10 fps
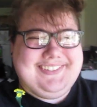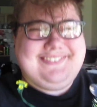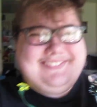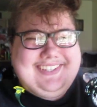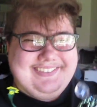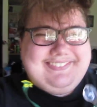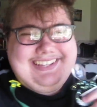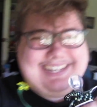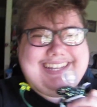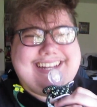With Me
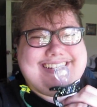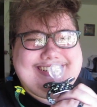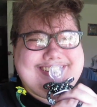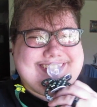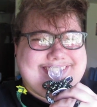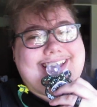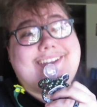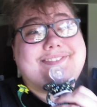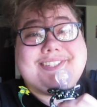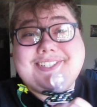video.
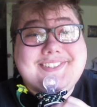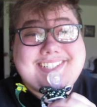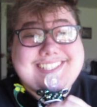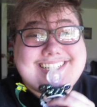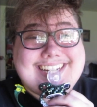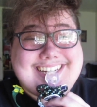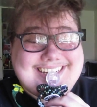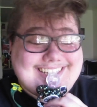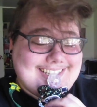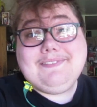I'm so
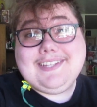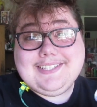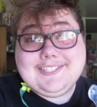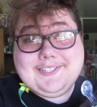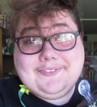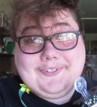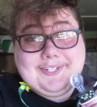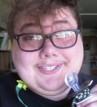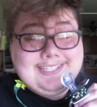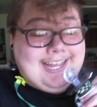excited. This is the
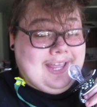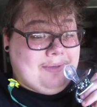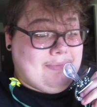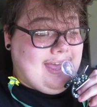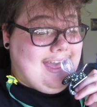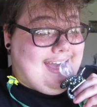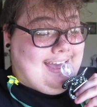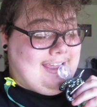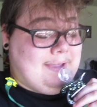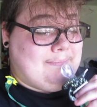first time
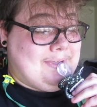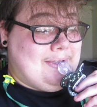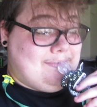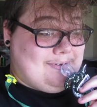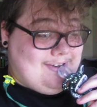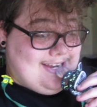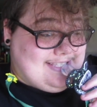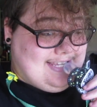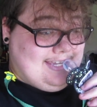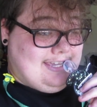I'm
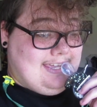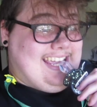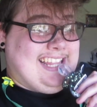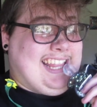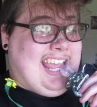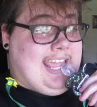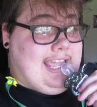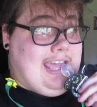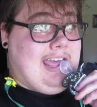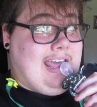regressing in
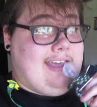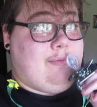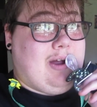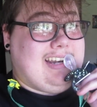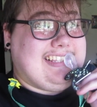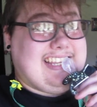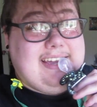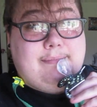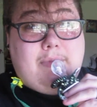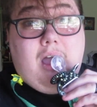like, I want to say
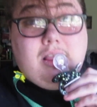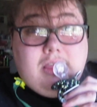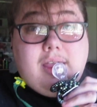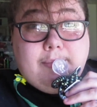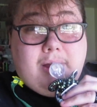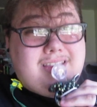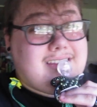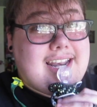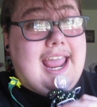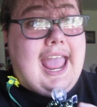a month, a month
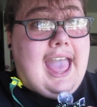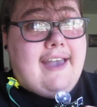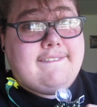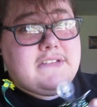and a half.